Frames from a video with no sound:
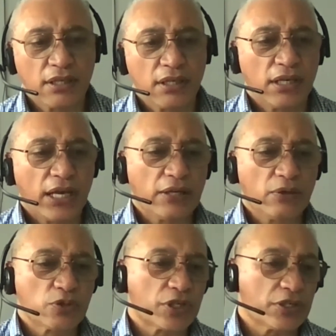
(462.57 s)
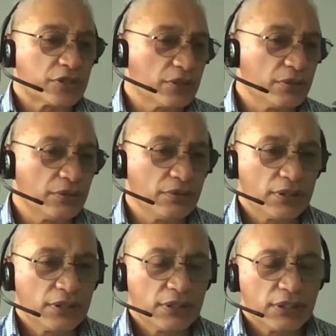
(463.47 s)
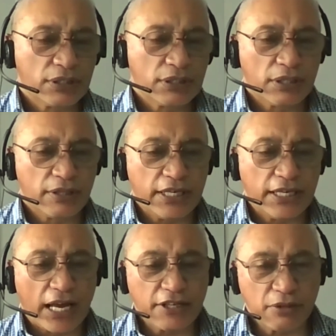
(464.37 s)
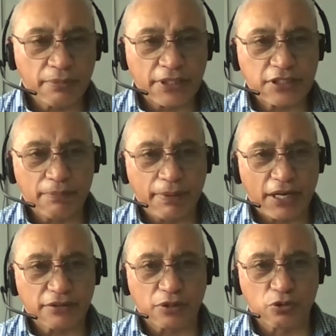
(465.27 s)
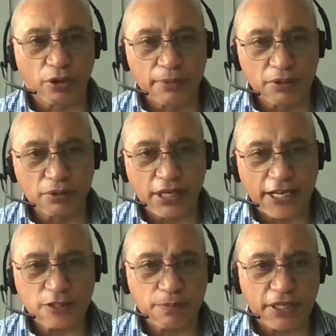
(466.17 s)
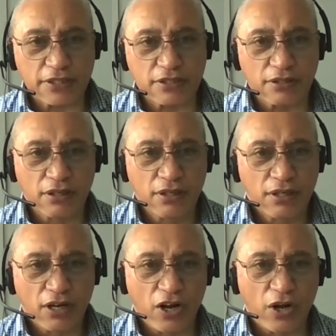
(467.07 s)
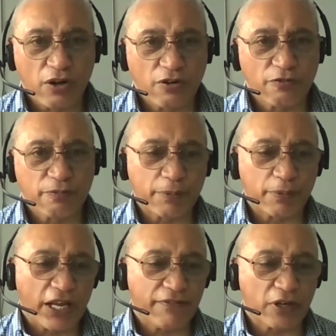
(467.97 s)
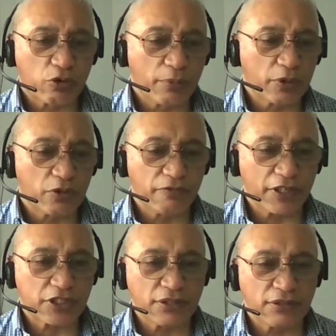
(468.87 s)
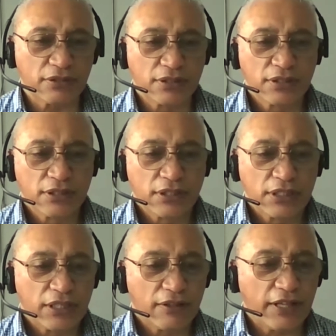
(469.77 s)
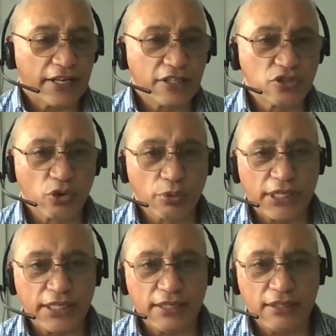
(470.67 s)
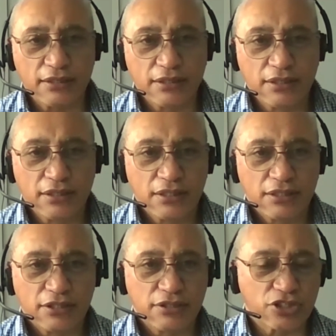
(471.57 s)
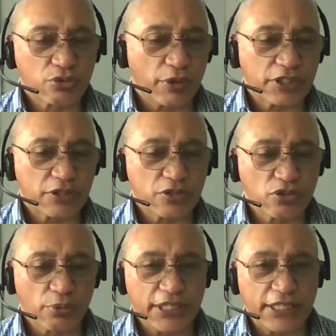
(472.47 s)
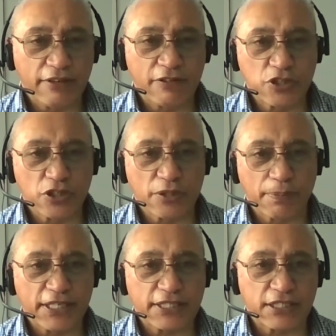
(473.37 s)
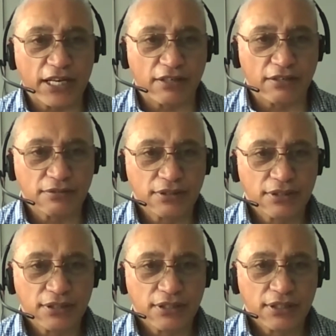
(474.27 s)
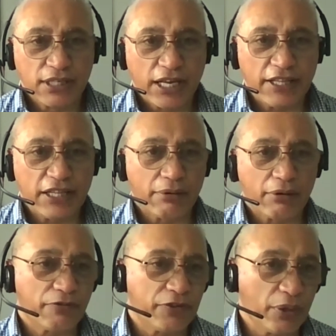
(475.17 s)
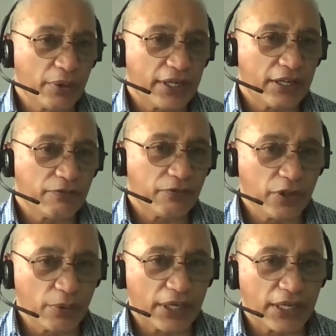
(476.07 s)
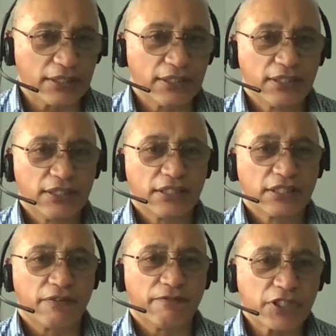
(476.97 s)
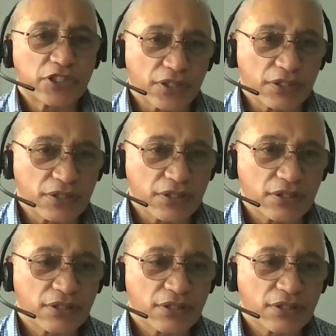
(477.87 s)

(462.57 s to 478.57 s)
And also too, the argument about the criminal aspect of people having a criminal conviction, that is already, discretion is already given to the police now. And there are fewer and fewer convictions